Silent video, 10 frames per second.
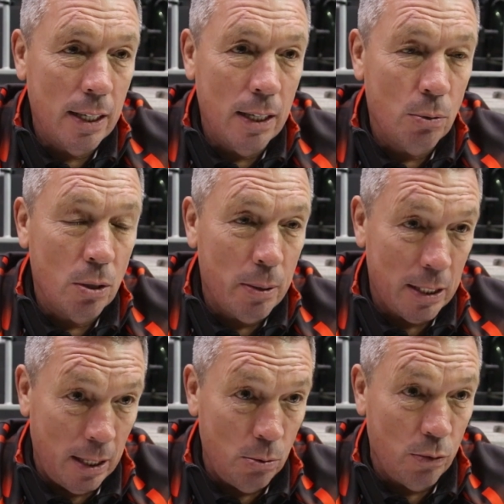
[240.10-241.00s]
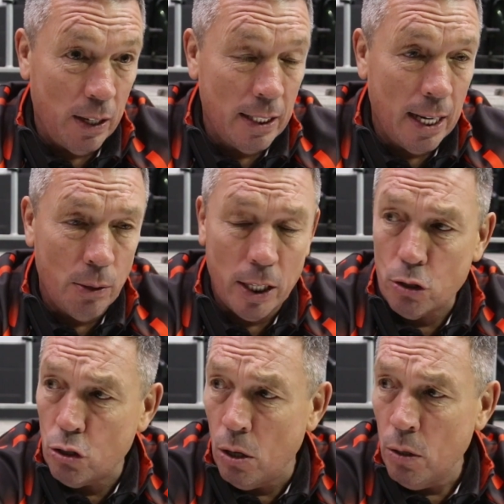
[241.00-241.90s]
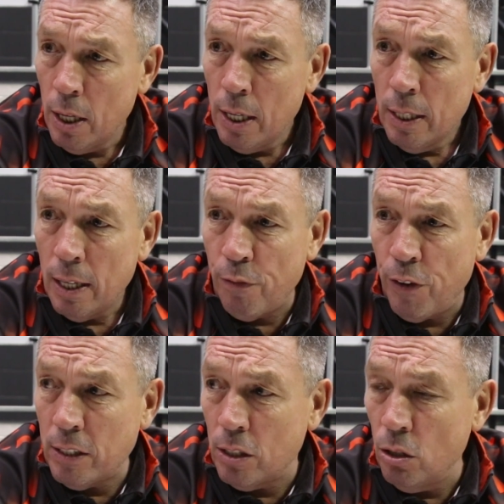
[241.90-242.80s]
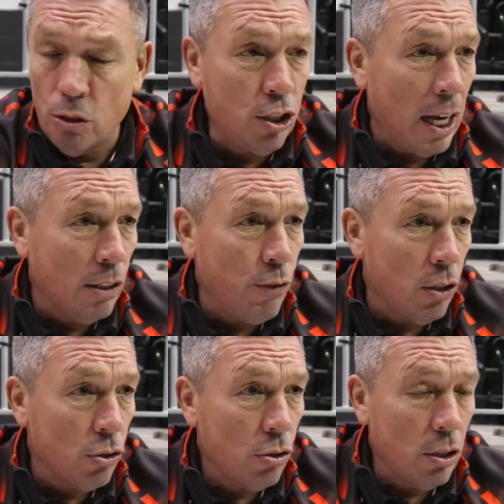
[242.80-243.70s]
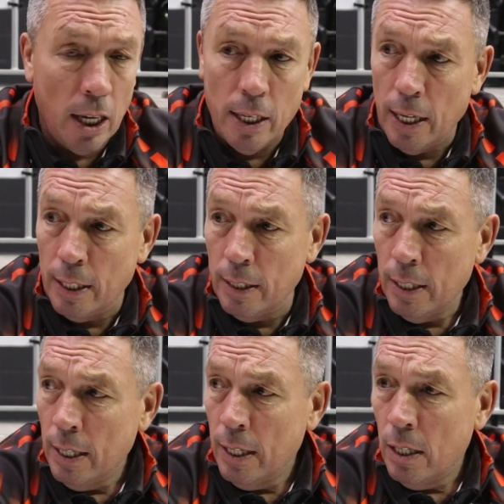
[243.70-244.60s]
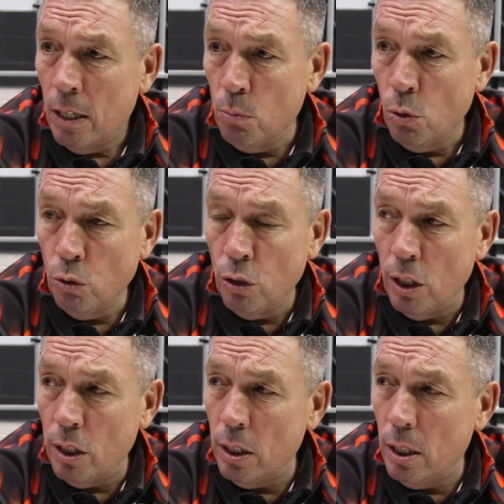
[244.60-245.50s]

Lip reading: One of the best teams we've had down here. So that faces another challenge for us, and one that